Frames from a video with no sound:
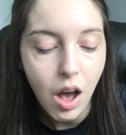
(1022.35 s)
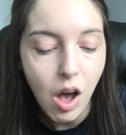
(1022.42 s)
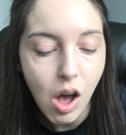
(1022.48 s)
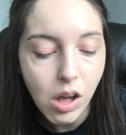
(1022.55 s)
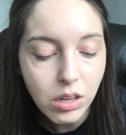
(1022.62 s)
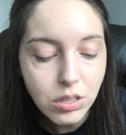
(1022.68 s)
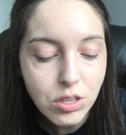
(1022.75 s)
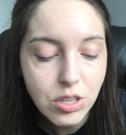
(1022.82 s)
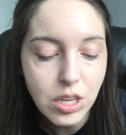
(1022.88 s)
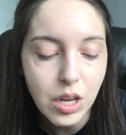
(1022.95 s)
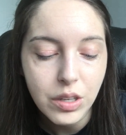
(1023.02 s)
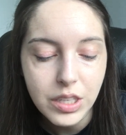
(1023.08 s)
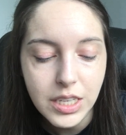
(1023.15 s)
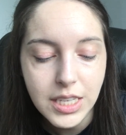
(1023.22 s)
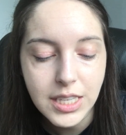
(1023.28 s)

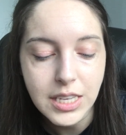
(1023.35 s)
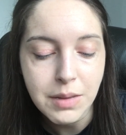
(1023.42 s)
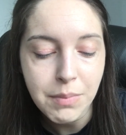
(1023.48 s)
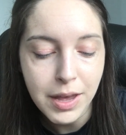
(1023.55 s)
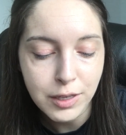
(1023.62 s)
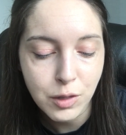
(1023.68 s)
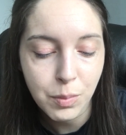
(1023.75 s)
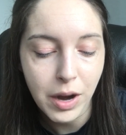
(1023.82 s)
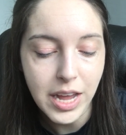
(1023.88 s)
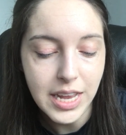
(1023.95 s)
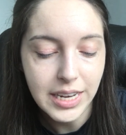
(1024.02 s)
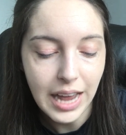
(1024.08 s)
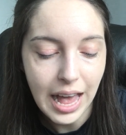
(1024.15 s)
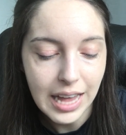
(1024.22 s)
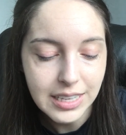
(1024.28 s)
Also, Uxie, Maspryte,
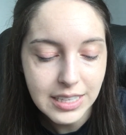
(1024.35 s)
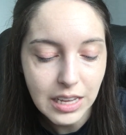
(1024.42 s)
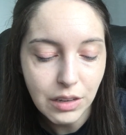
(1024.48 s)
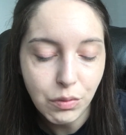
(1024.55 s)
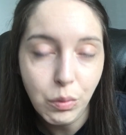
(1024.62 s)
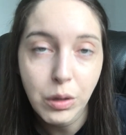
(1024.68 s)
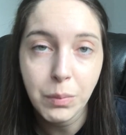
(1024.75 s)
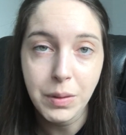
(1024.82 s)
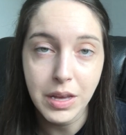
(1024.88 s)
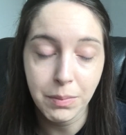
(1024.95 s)
and Azelf will be